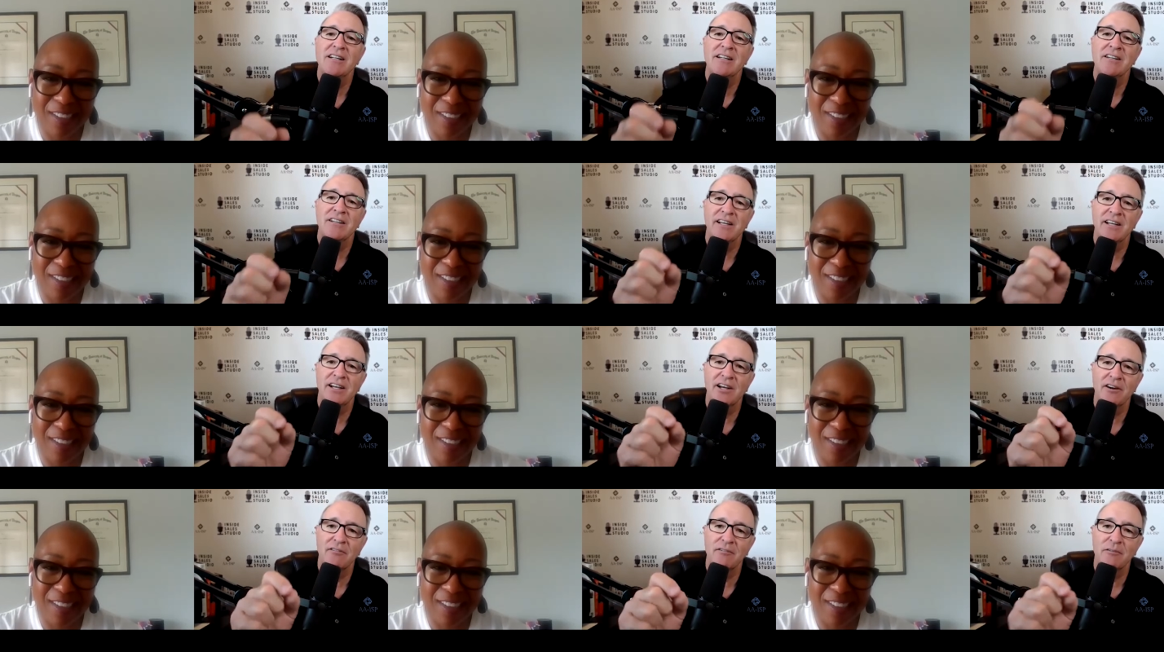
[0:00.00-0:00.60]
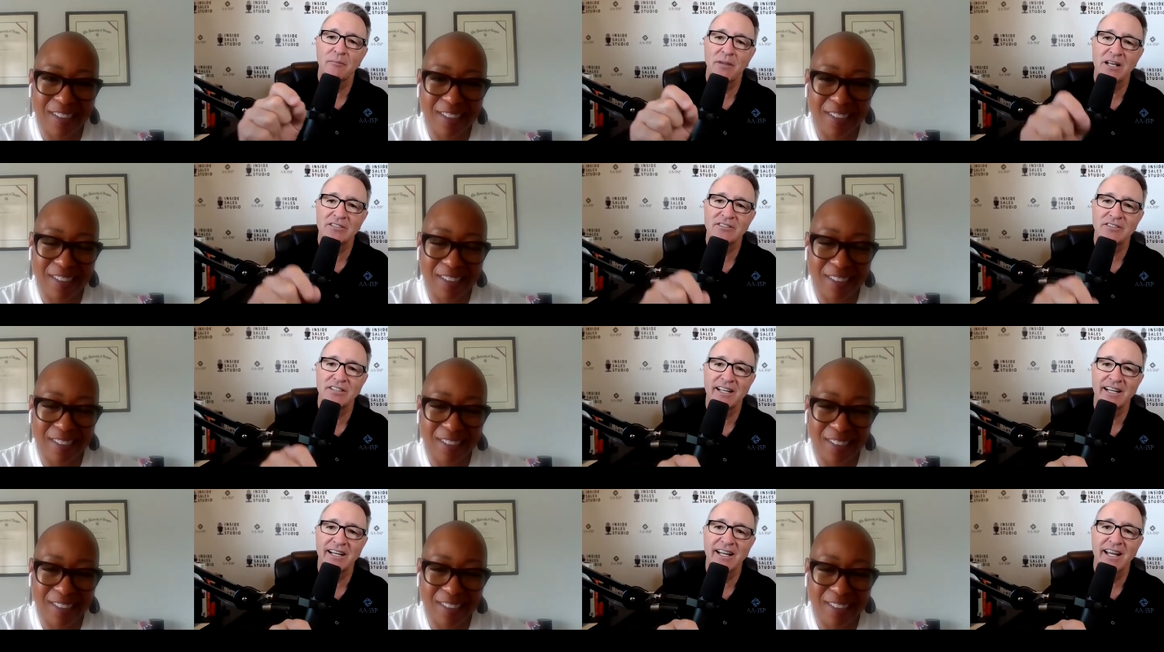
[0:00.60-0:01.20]
Speaker 1: to hear from
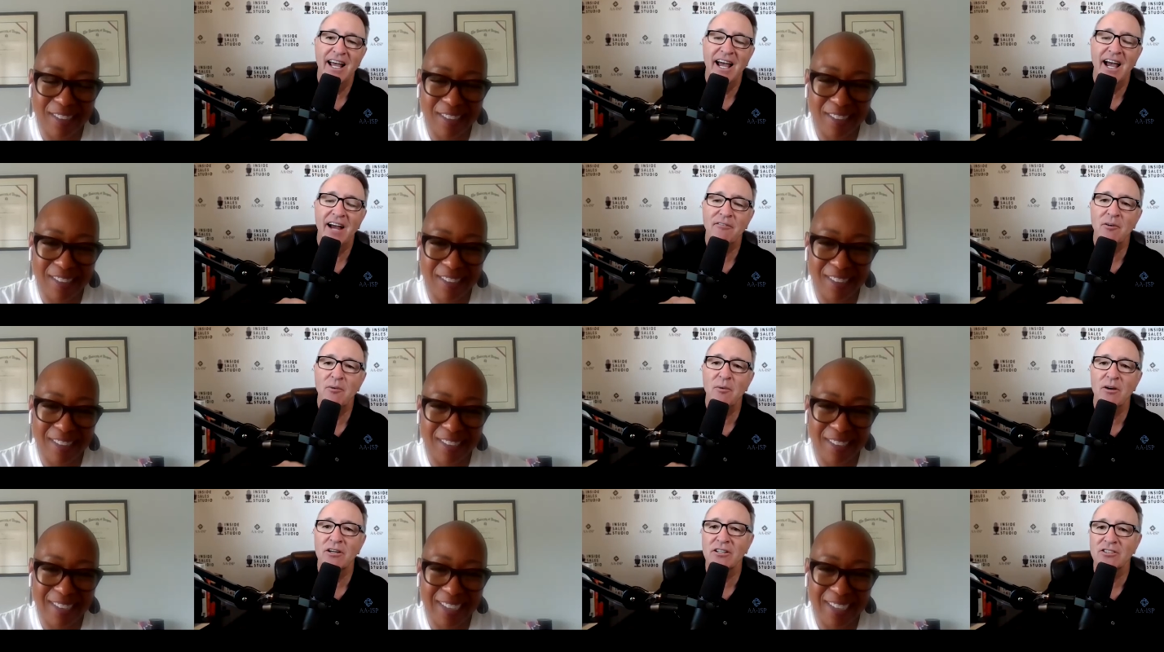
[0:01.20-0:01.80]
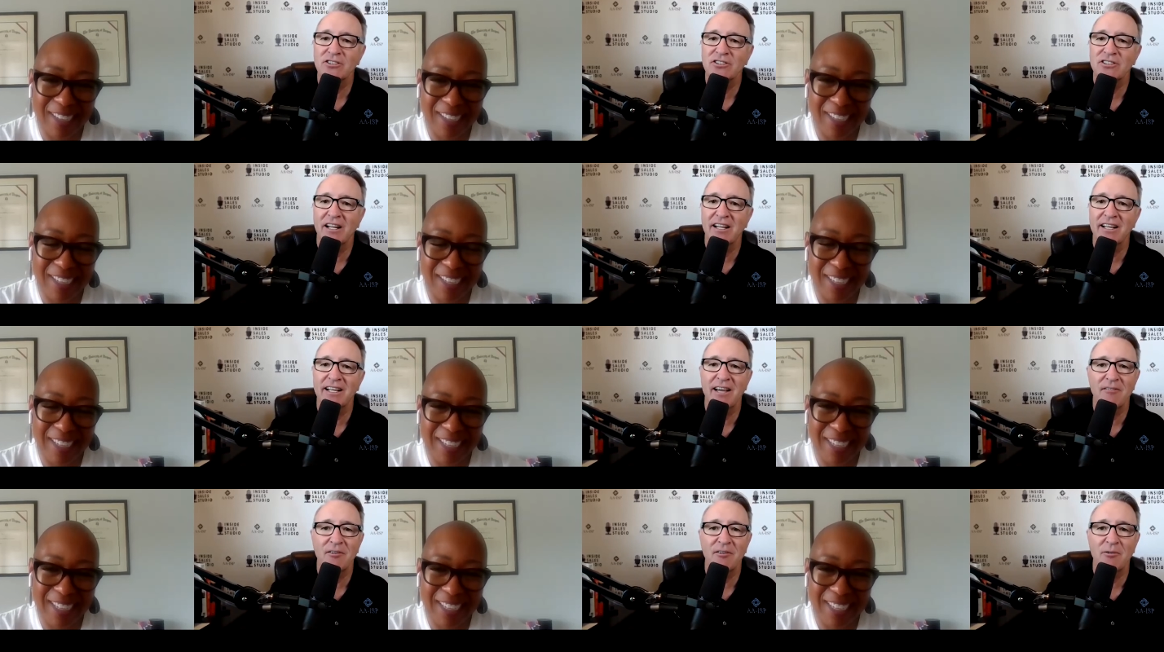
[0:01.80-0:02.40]
Lessonly. Everyone, good selling.
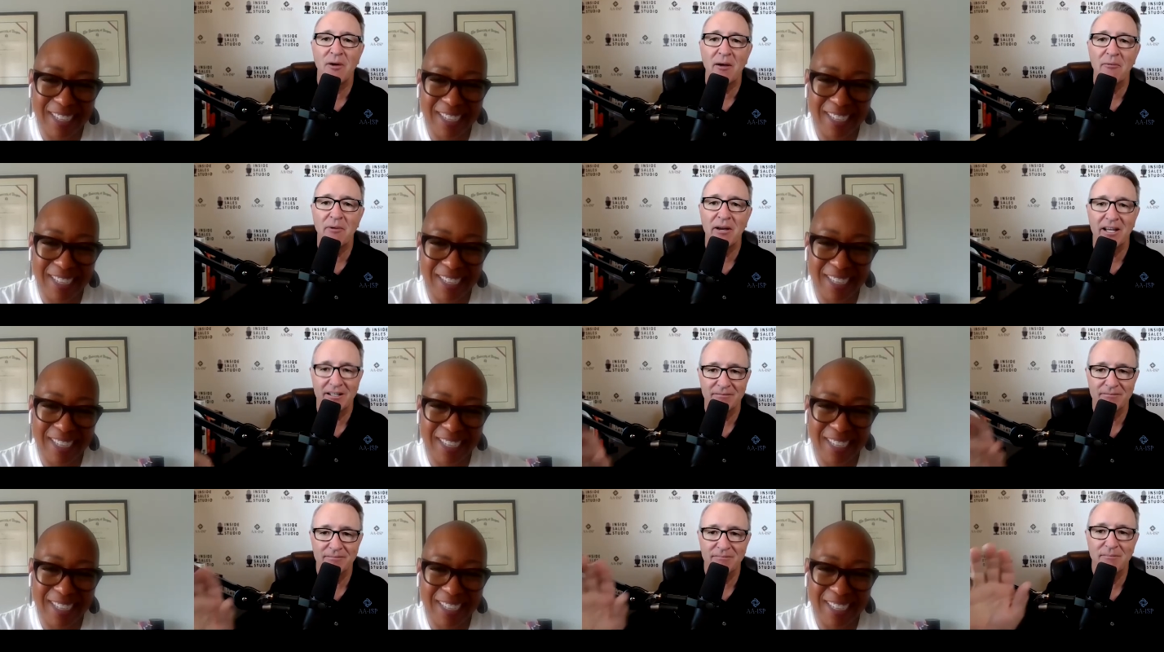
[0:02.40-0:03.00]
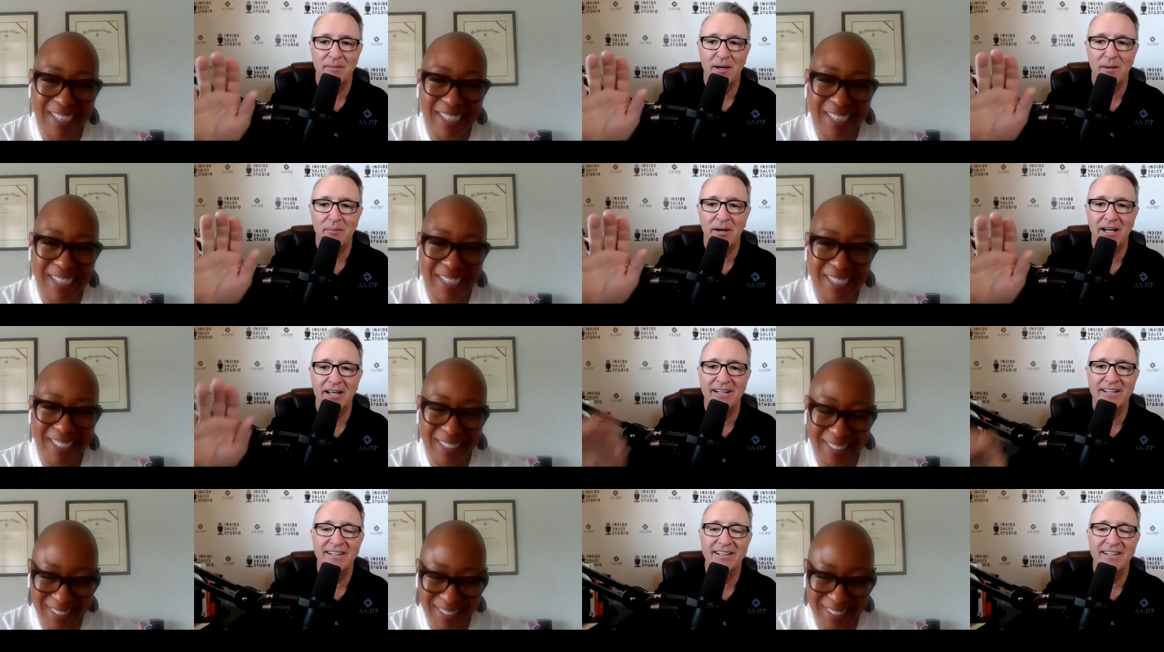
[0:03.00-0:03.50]
Have a great week. Bye bye.